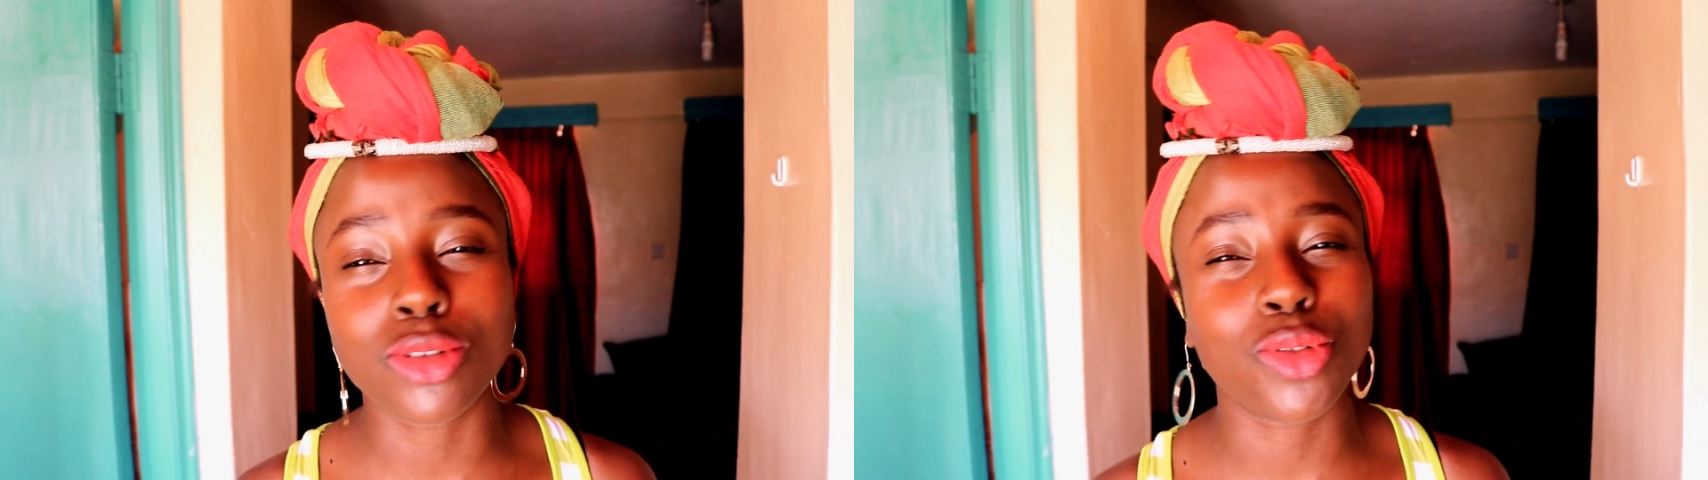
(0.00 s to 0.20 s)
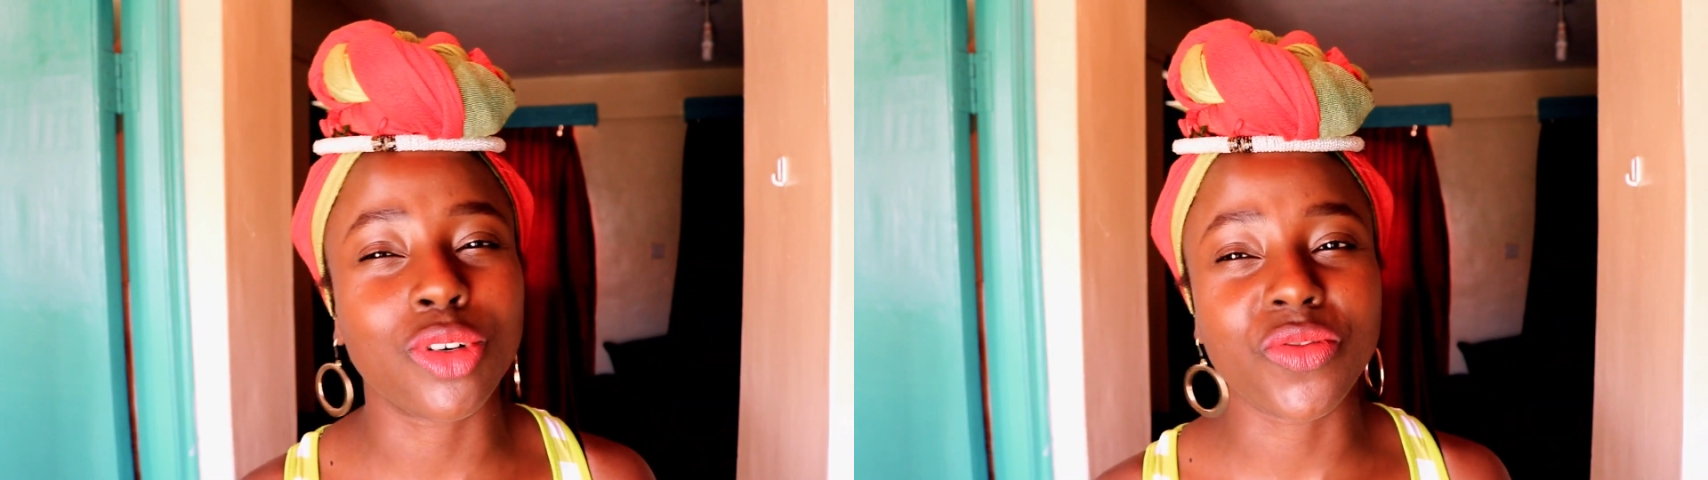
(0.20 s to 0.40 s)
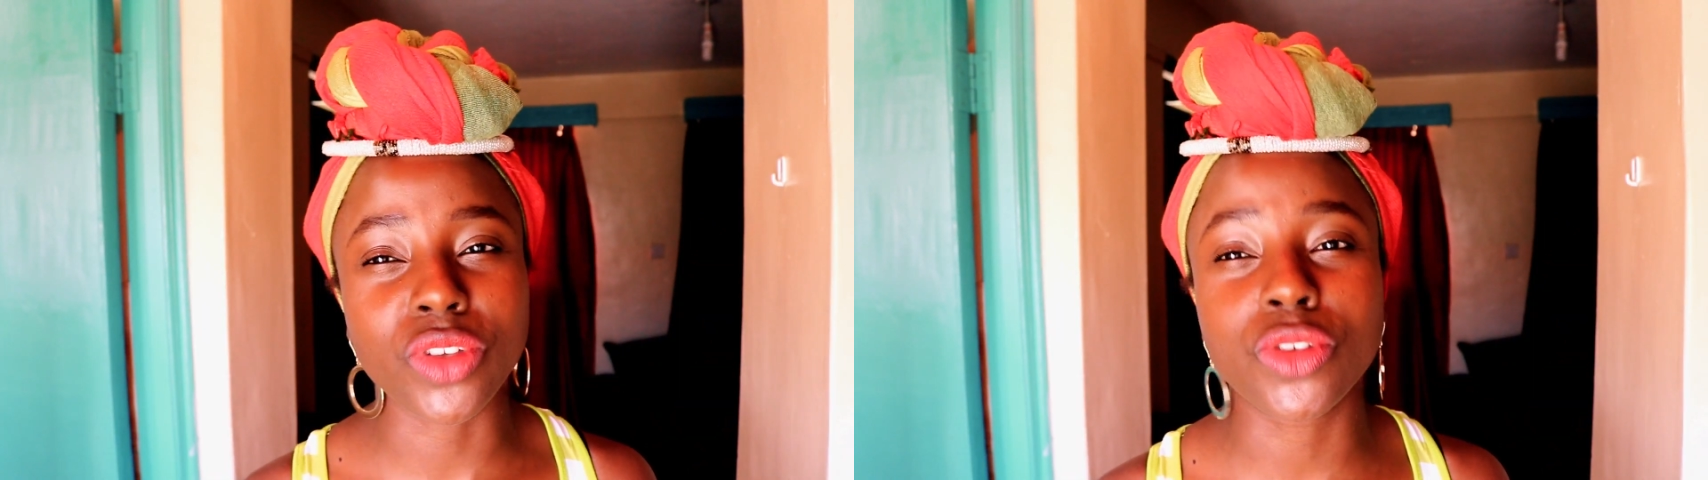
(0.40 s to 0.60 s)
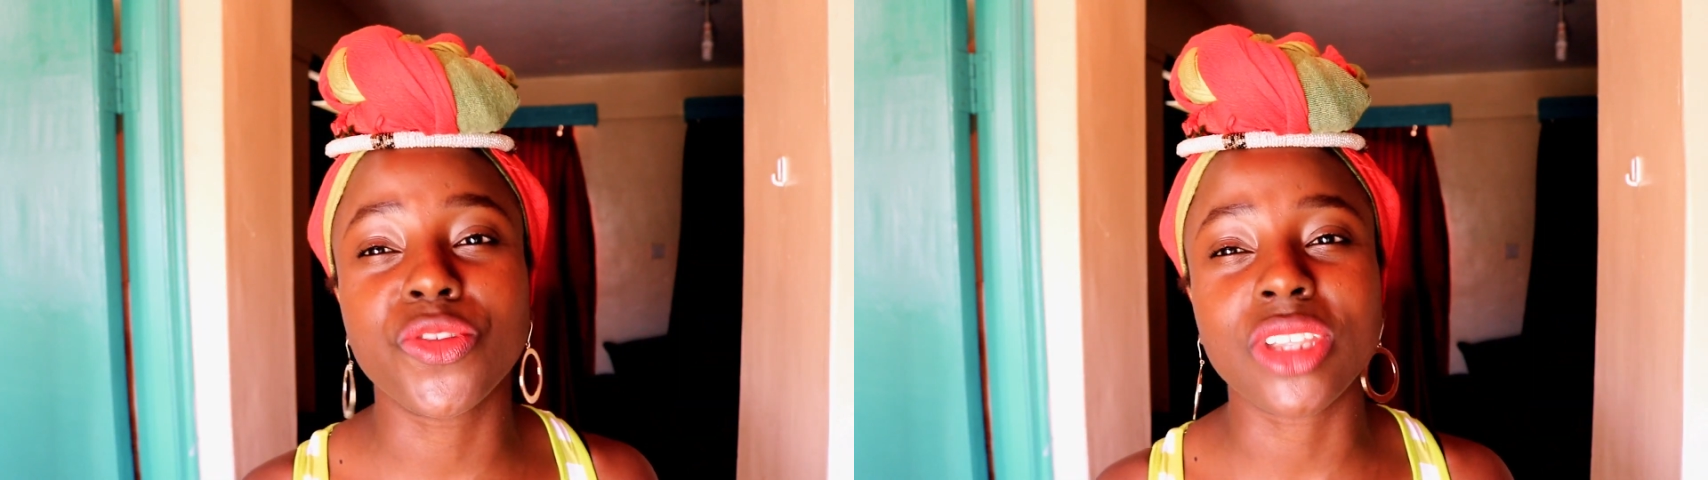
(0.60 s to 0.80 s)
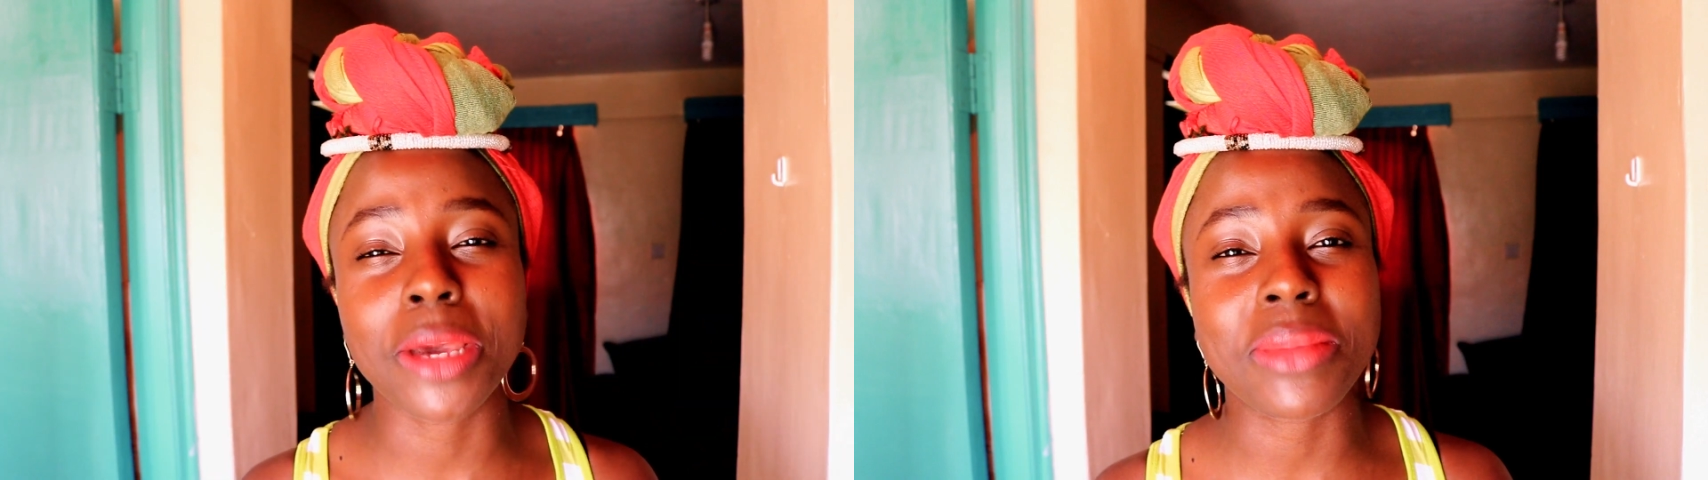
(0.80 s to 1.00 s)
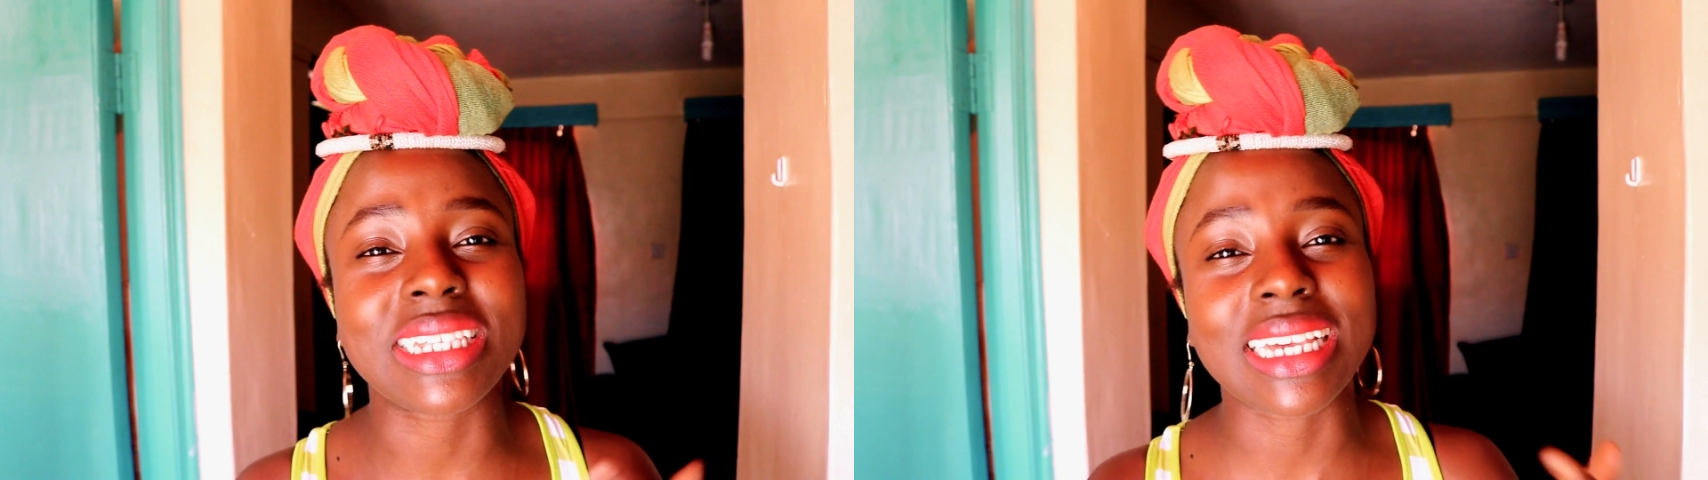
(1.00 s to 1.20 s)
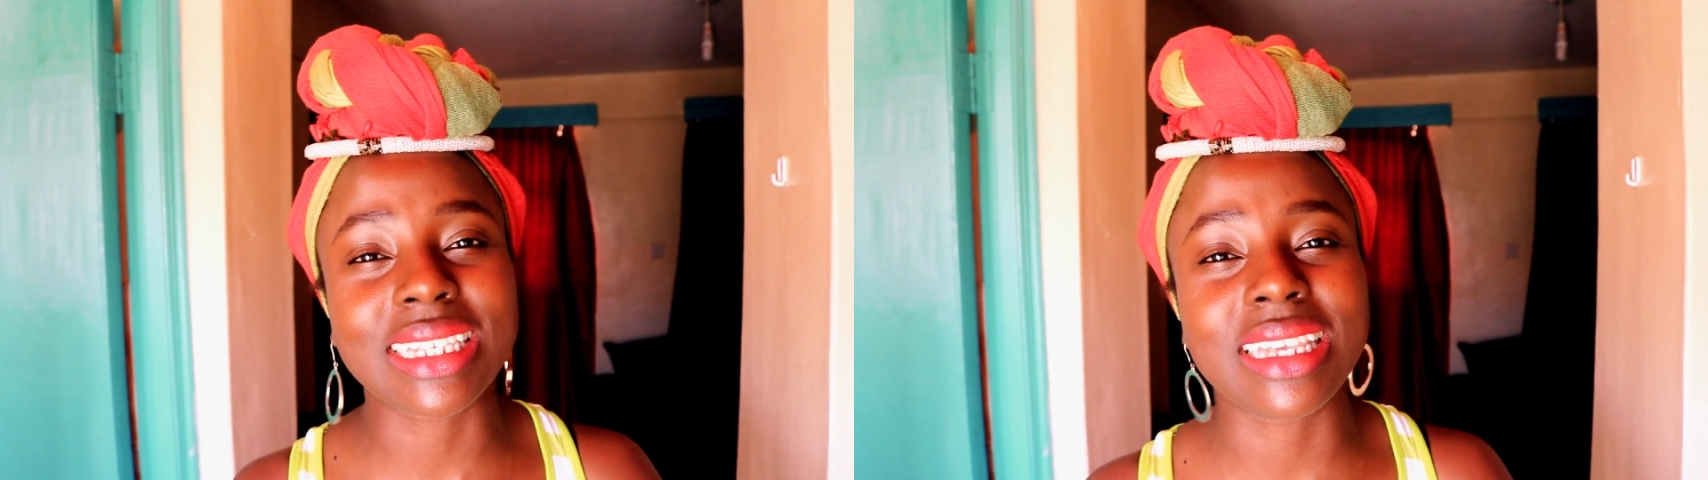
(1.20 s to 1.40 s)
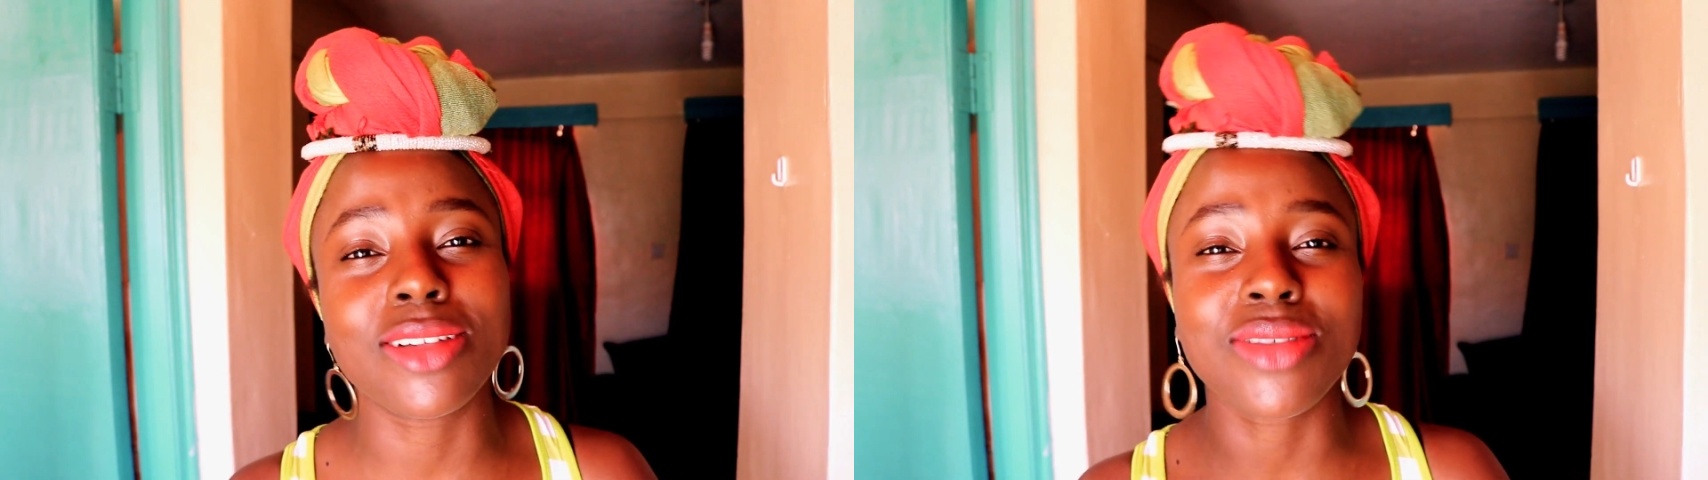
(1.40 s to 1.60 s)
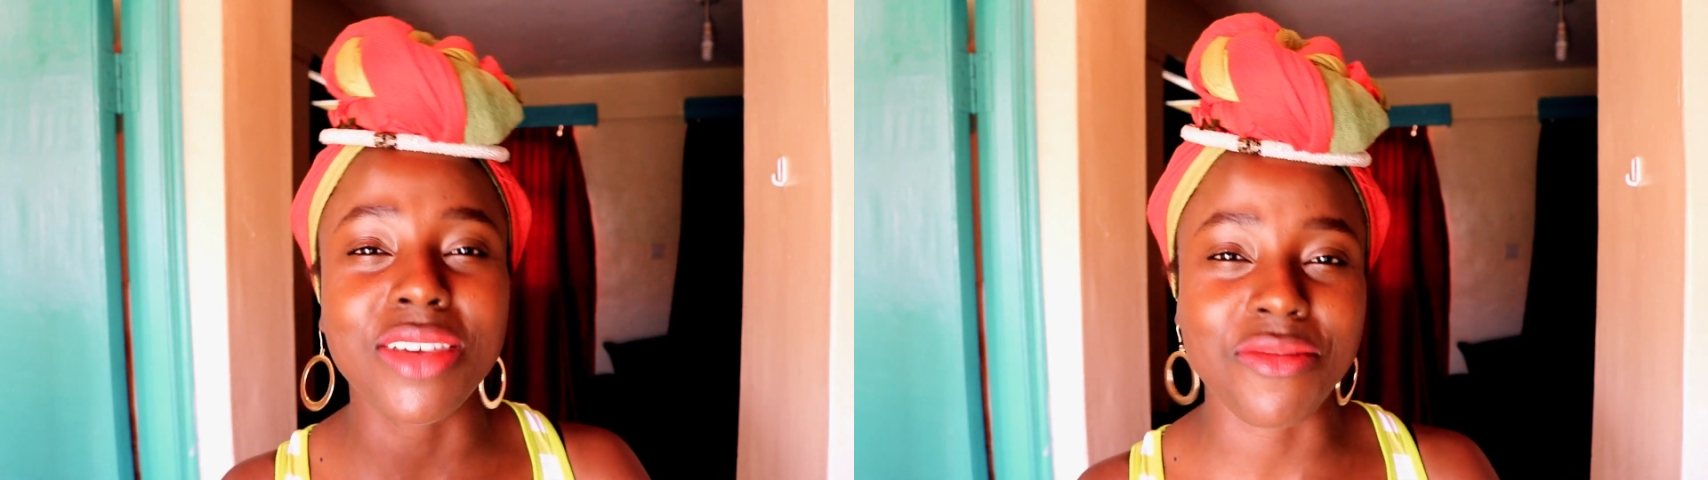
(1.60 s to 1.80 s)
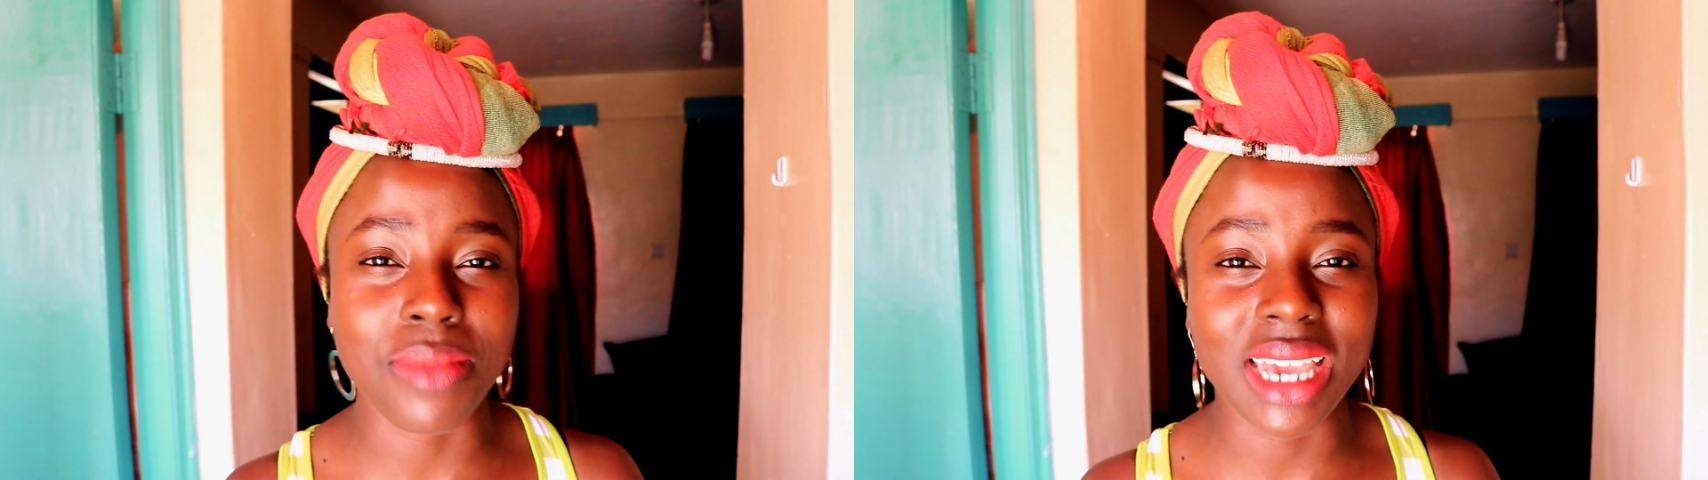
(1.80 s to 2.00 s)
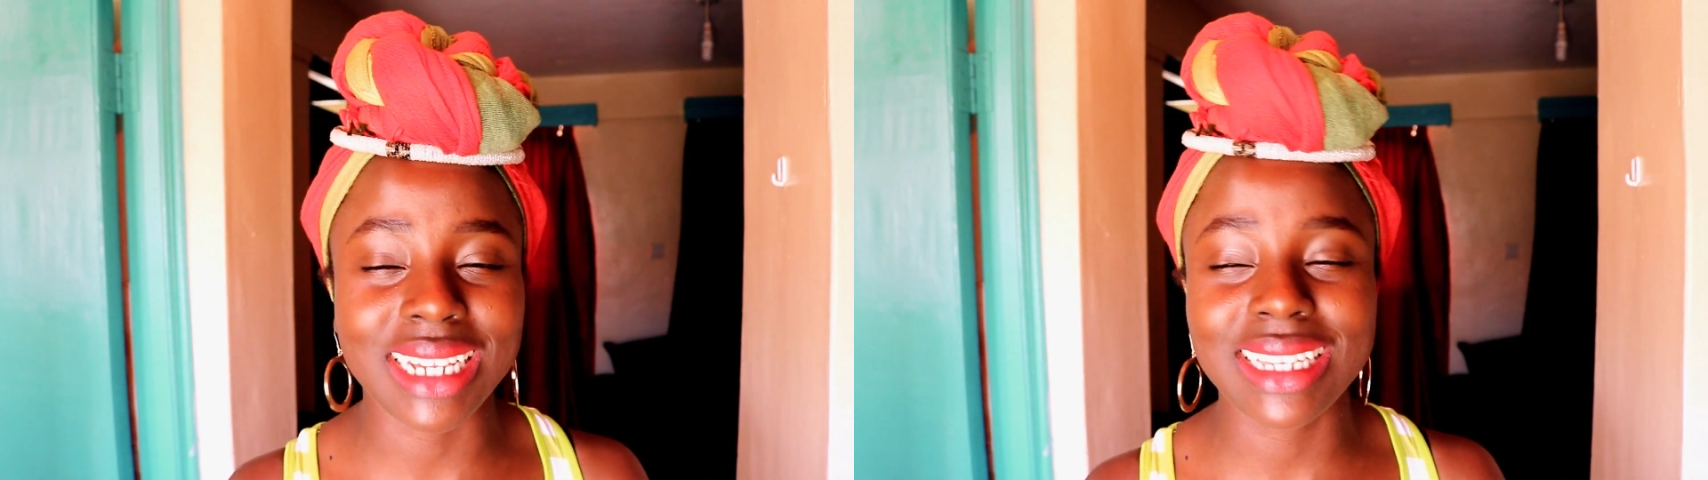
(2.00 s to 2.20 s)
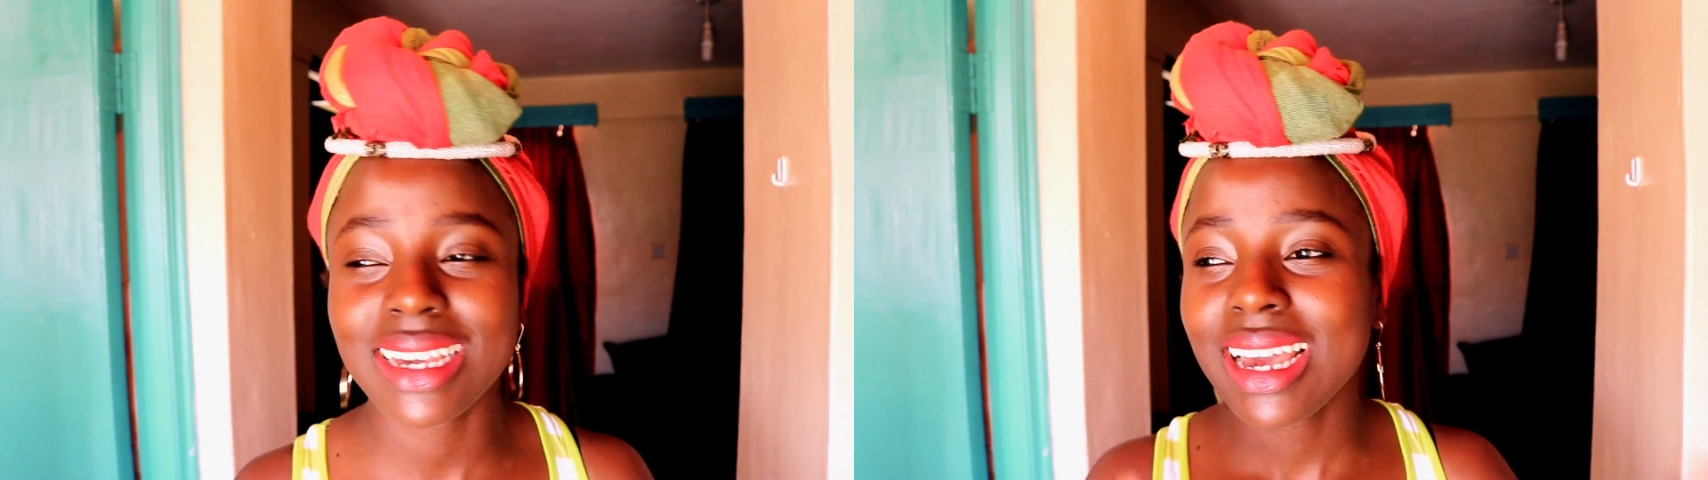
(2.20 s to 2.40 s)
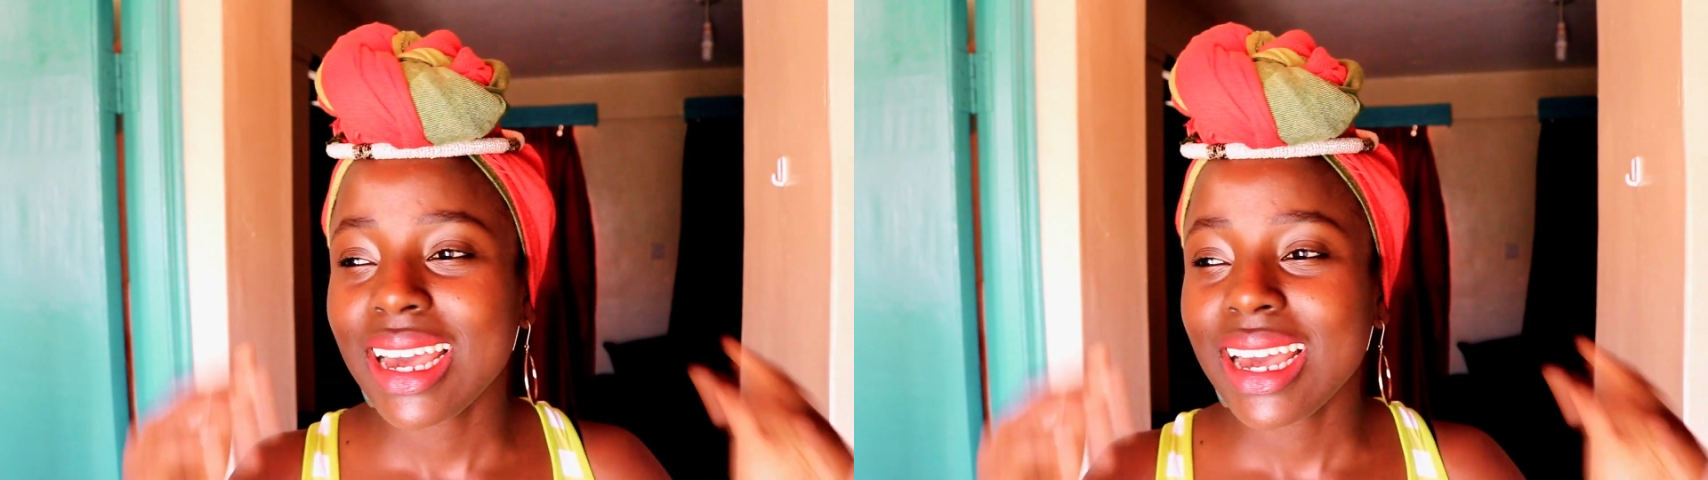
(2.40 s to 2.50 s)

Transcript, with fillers: to convince you for them it's a sale they've made